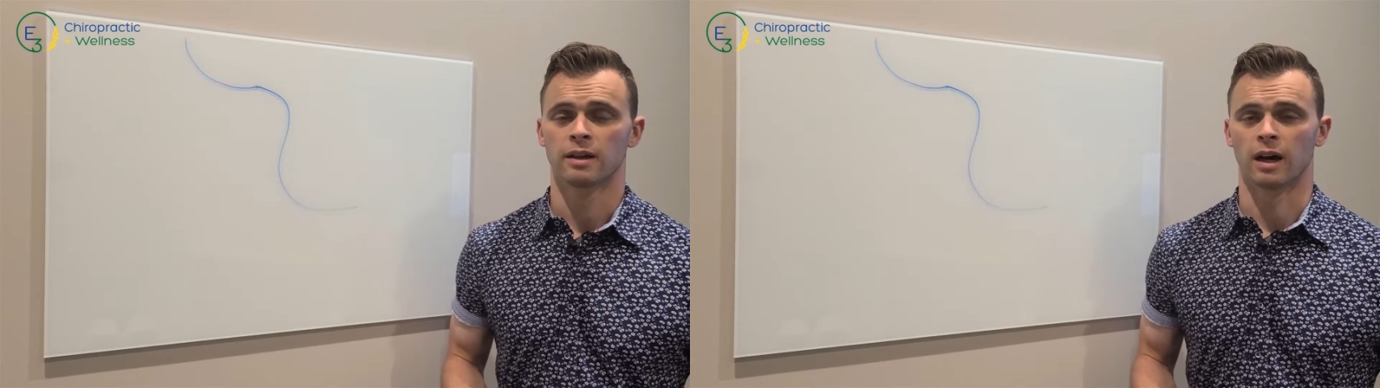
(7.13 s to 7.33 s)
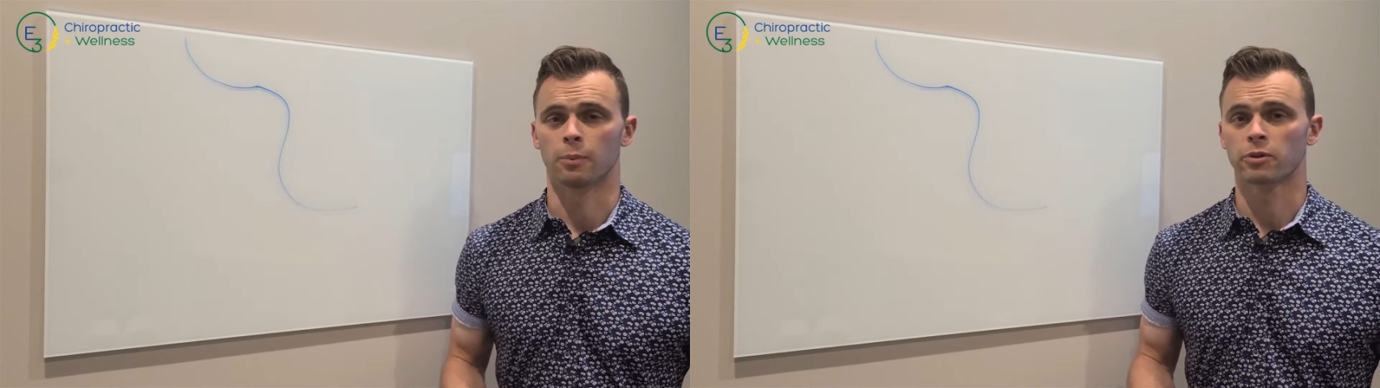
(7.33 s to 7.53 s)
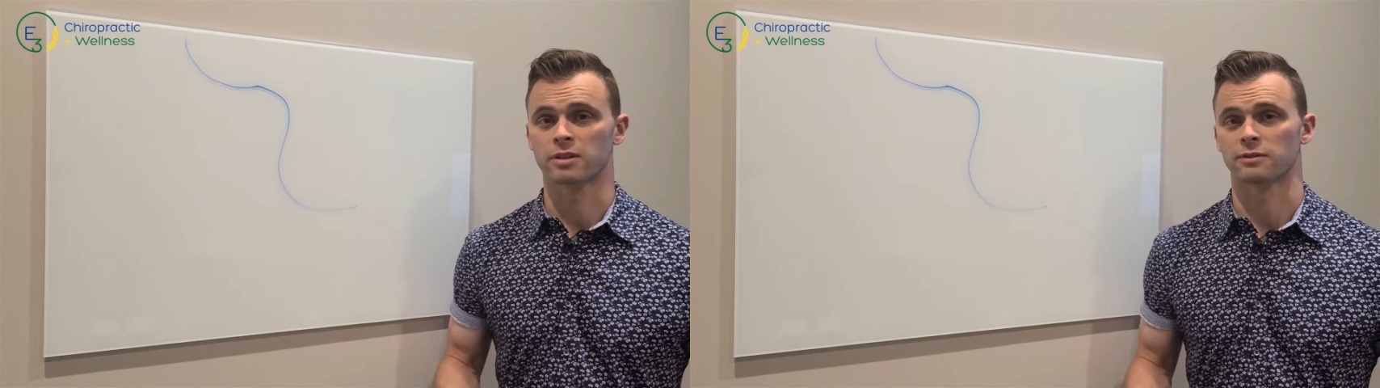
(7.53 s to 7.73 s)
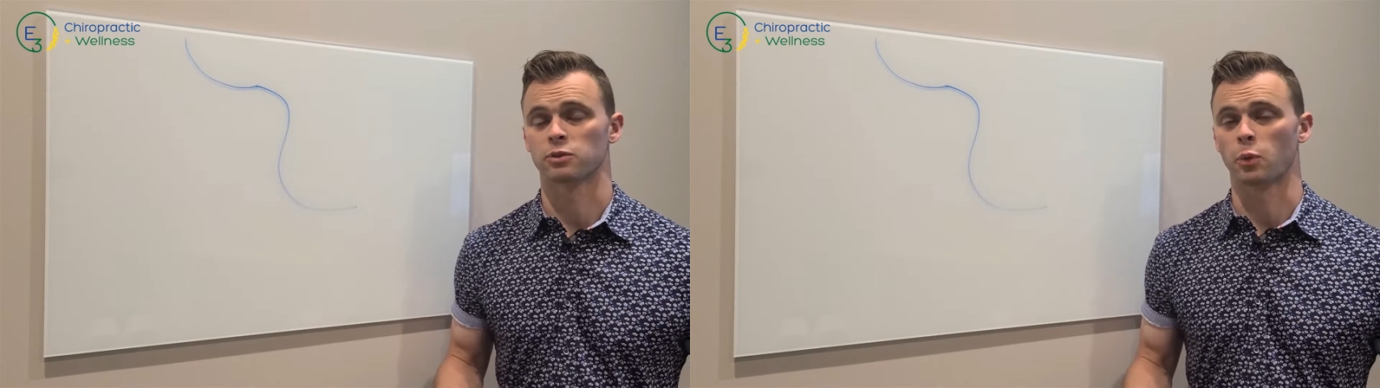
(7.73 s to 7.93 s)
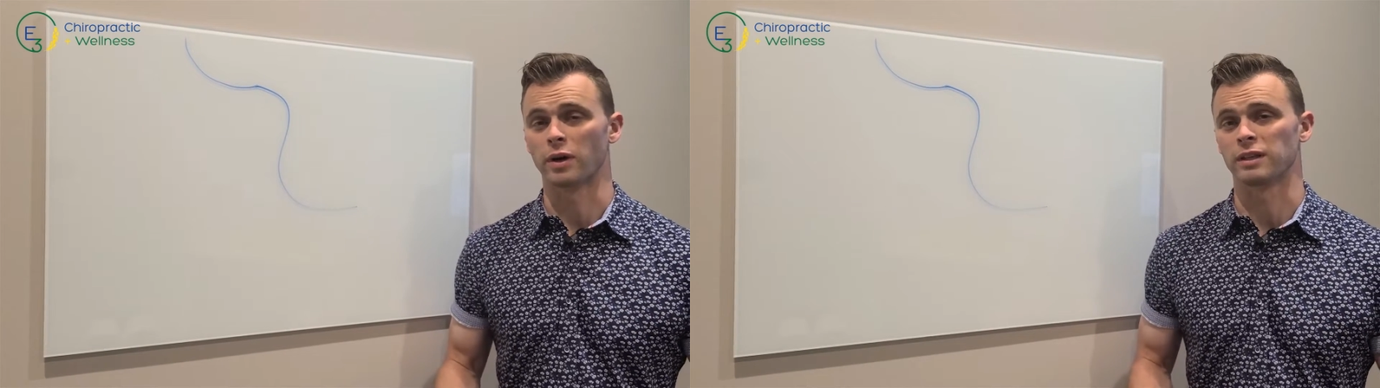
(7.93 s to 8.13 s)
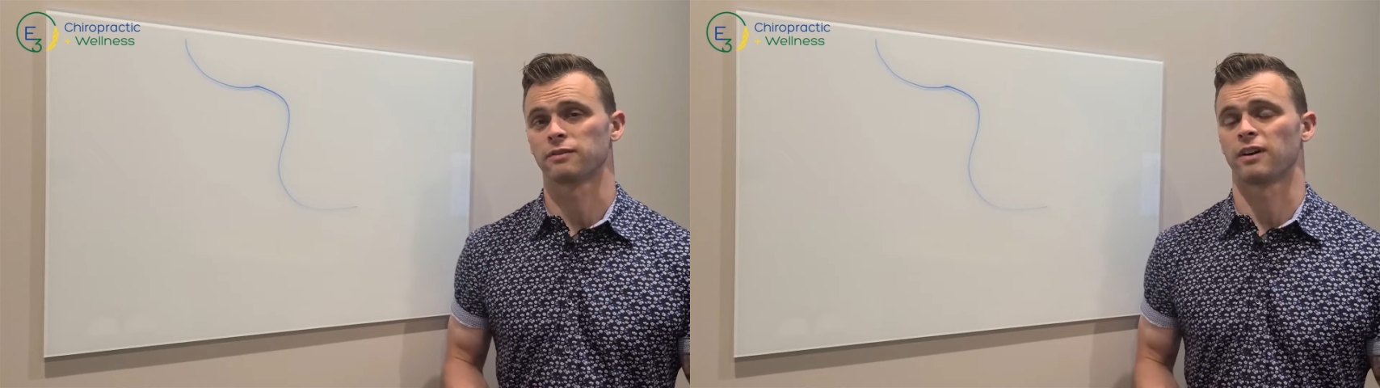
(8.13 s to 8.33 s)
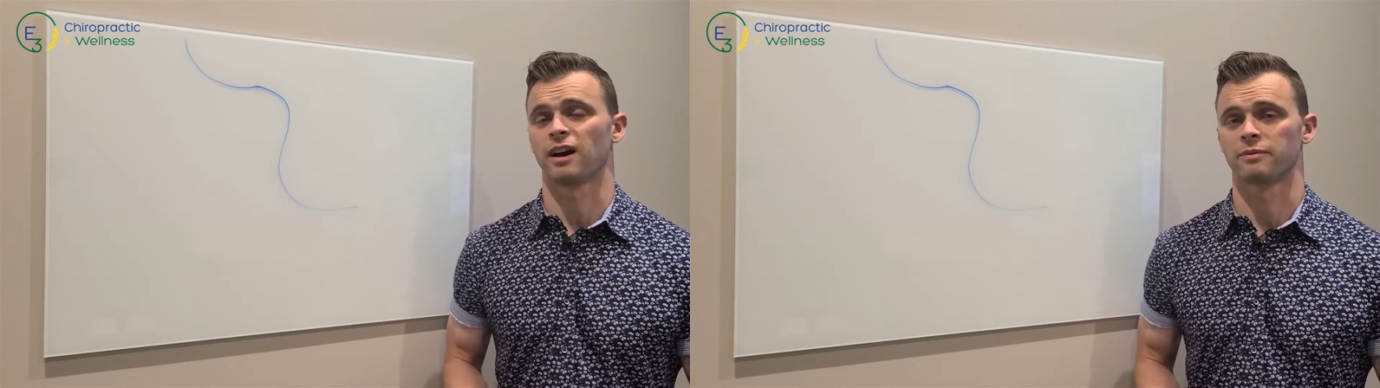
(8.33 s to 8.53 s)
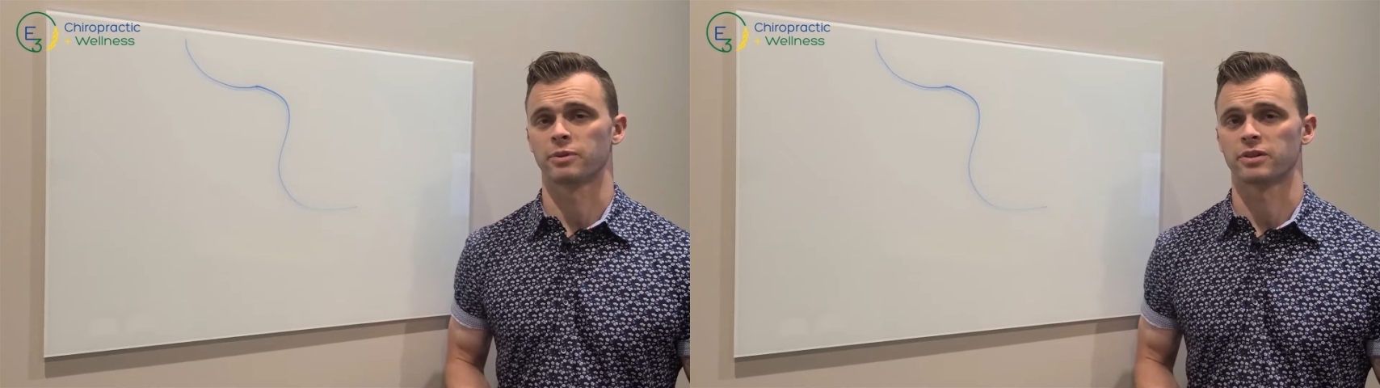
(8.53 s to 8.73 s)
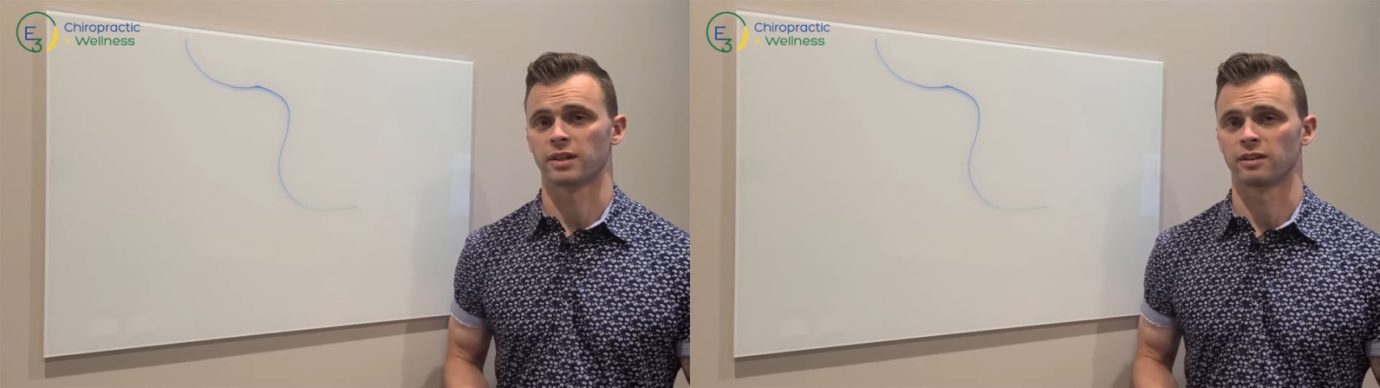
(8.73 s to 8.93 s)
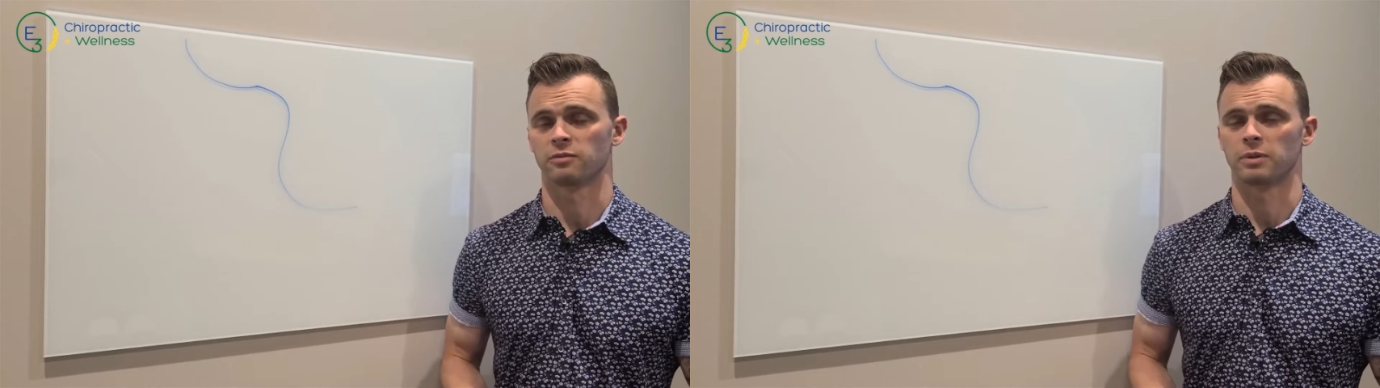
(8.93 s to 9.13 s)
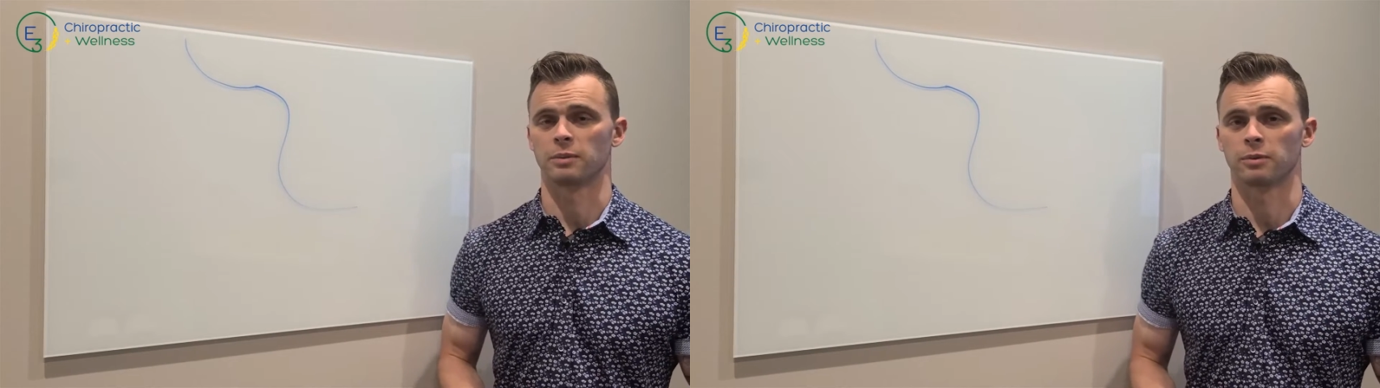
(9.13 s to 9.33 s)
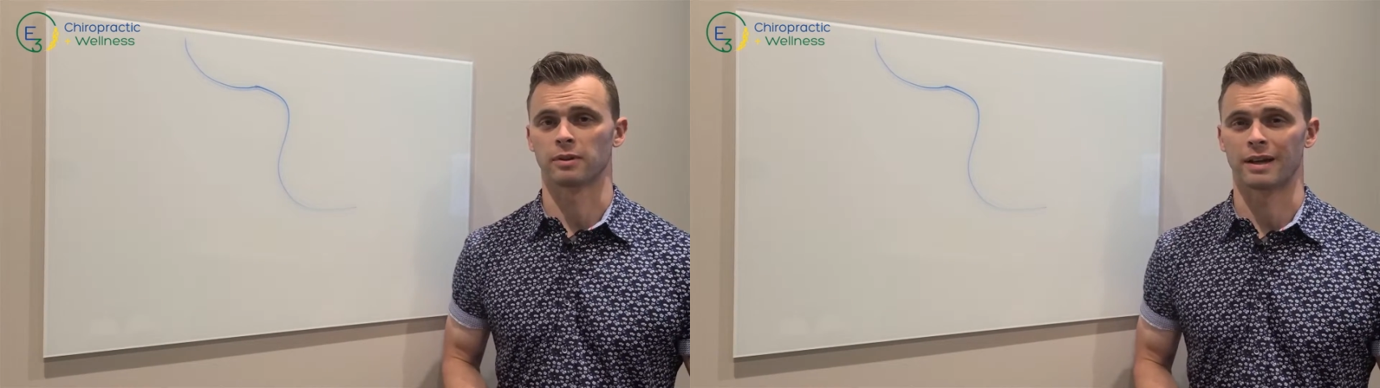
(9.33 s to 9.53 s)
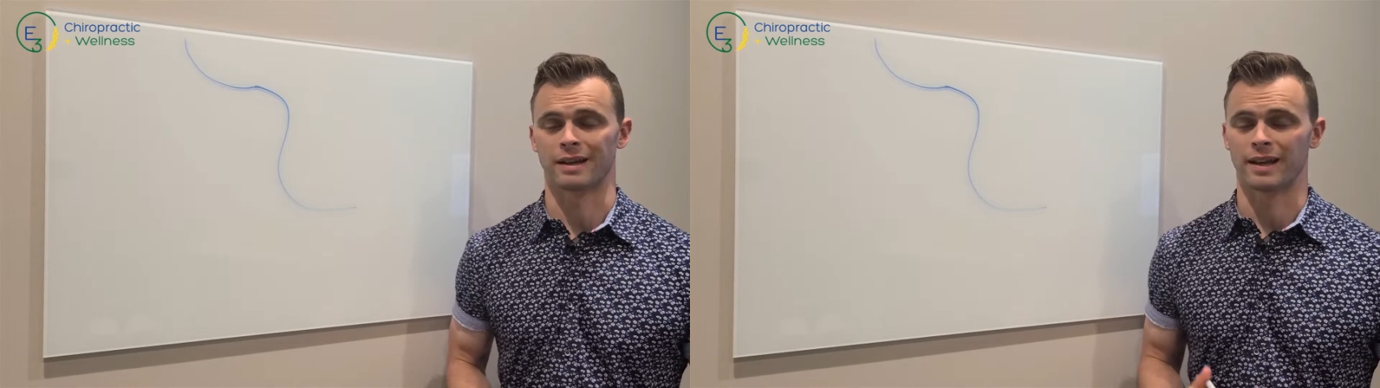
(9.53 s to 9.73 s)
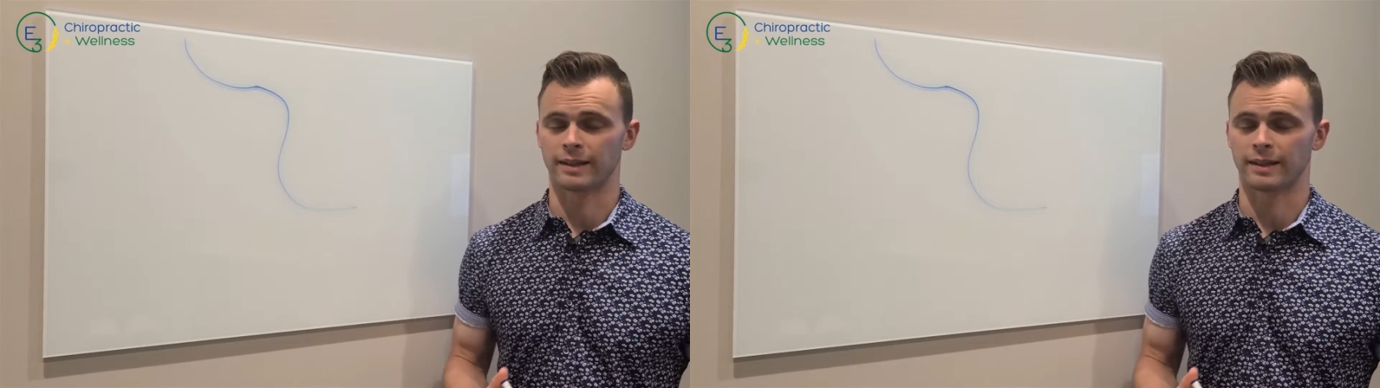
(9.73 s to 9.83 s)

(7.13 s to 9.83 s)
Upwards of 25% of people at